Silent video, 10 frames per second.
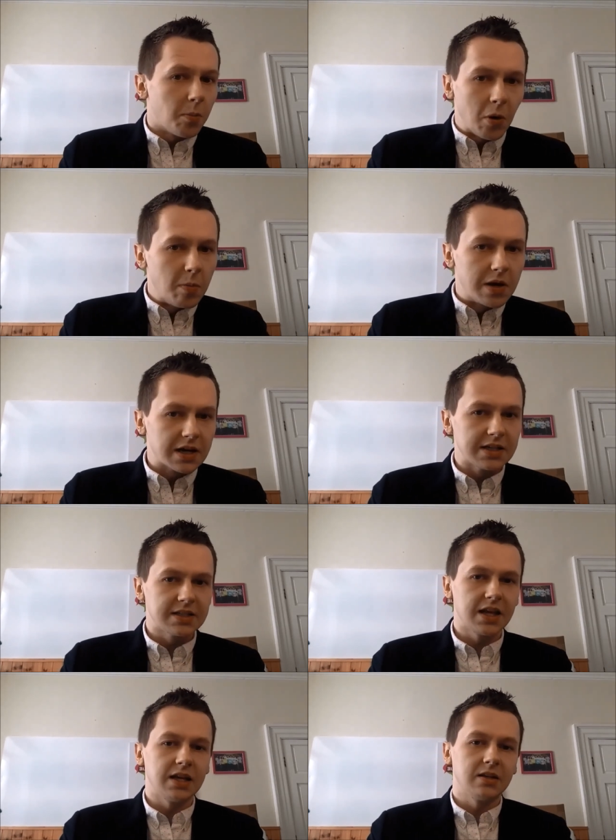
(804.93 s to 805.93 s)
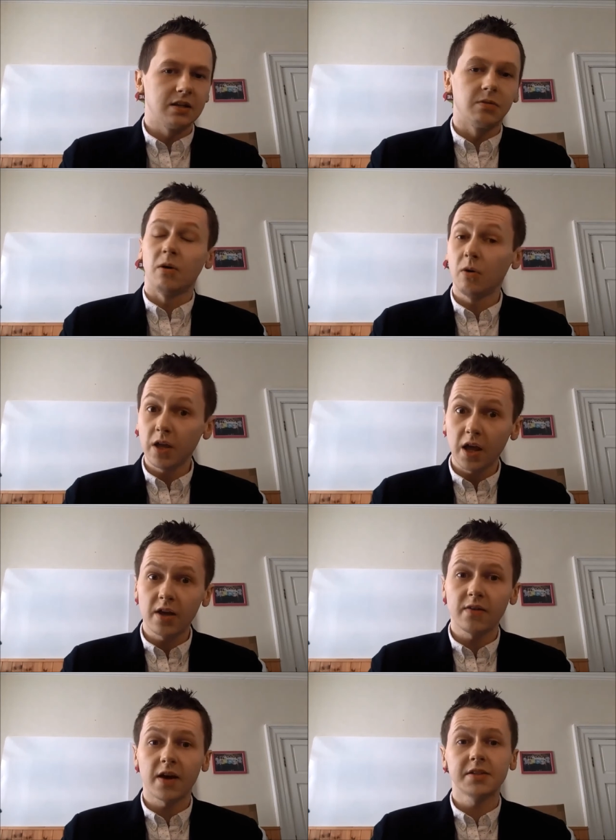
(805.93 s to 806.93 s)
publicly saying, you know, oh yeah, I
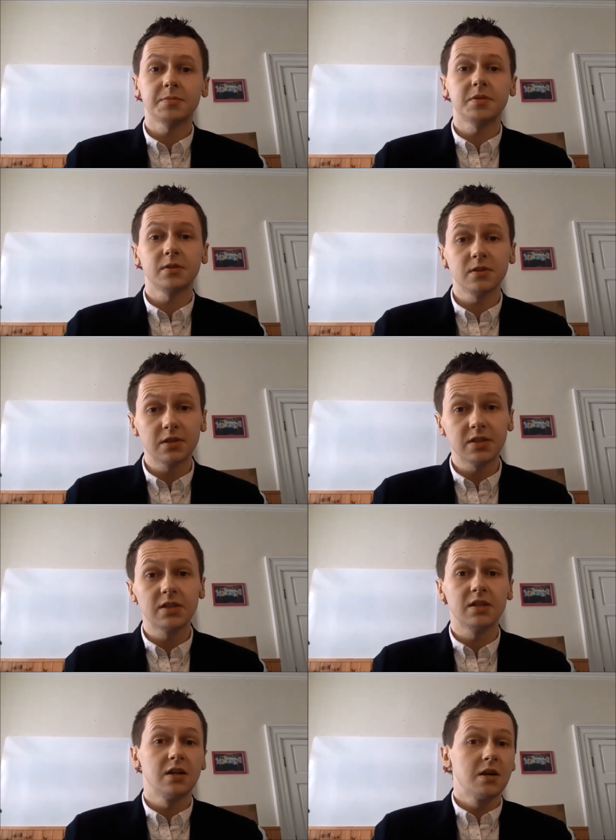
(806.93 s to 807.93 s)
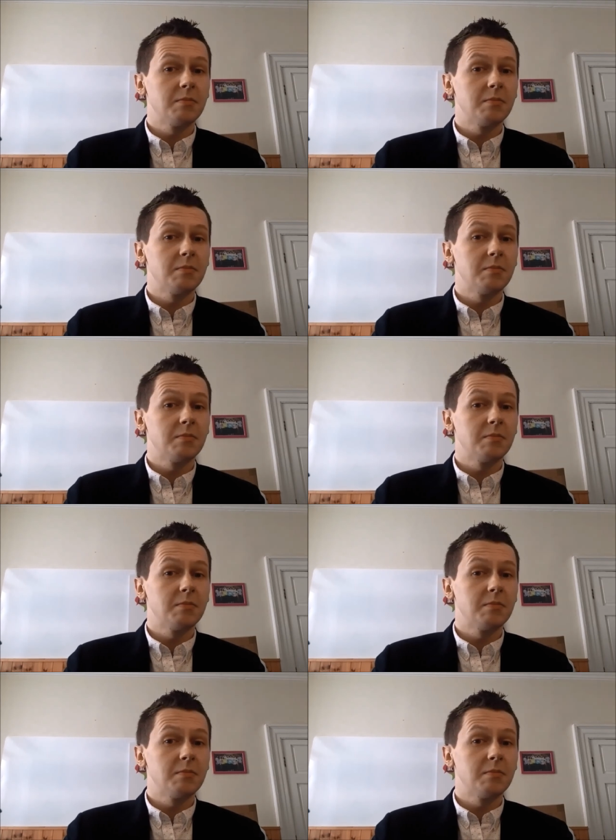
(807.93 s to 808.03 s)
have Asperger's, da, da, da.